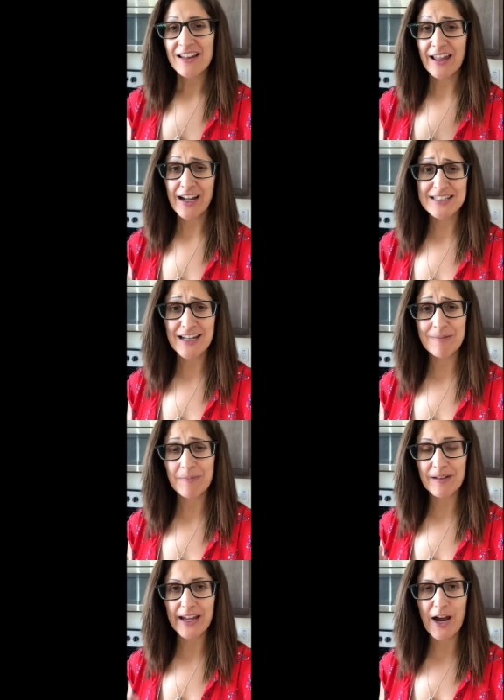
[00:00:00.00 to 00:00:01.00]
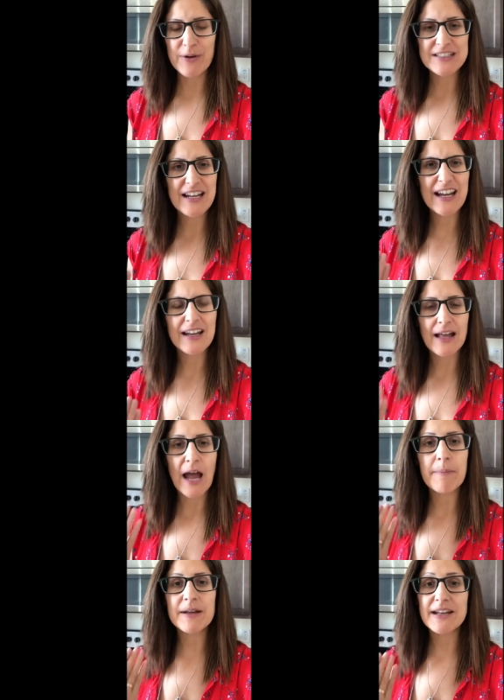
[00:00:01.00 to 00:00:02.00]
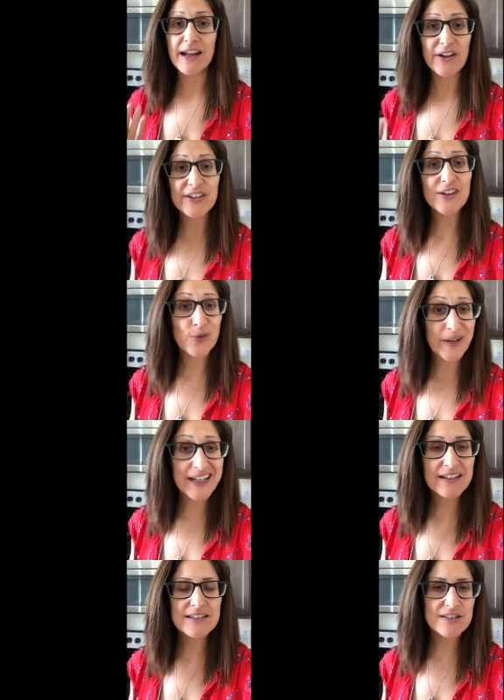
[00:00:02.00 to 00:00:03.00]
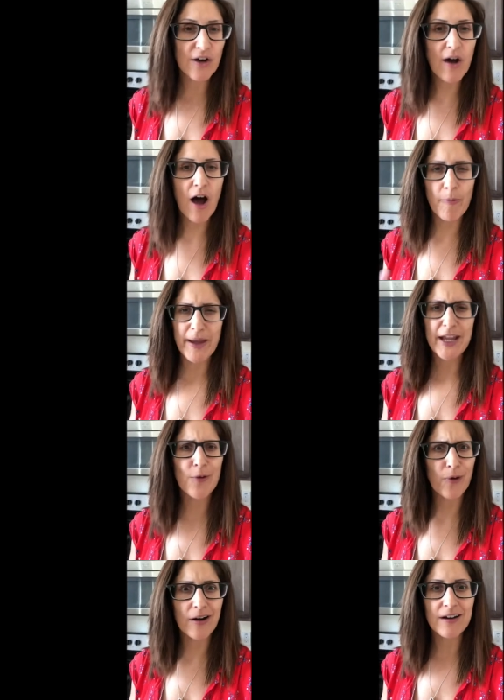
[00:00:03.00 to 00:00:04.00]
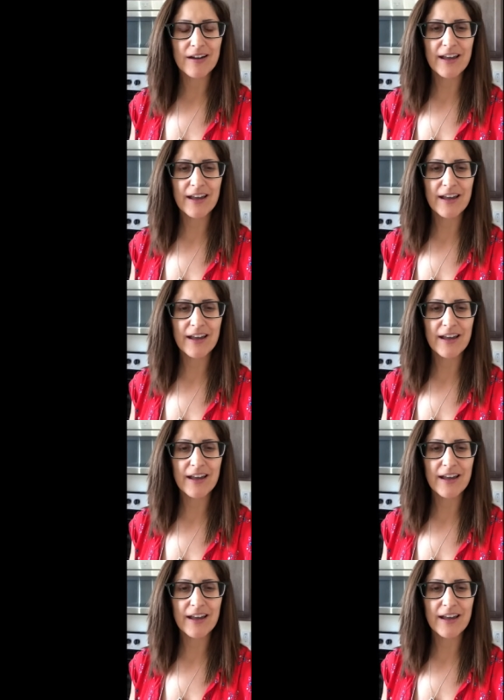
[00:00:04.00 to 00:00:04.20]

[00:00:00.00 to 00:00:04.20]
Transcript: Like I said, um, like I always say, I'm a nailed it queen, so I'll make it work.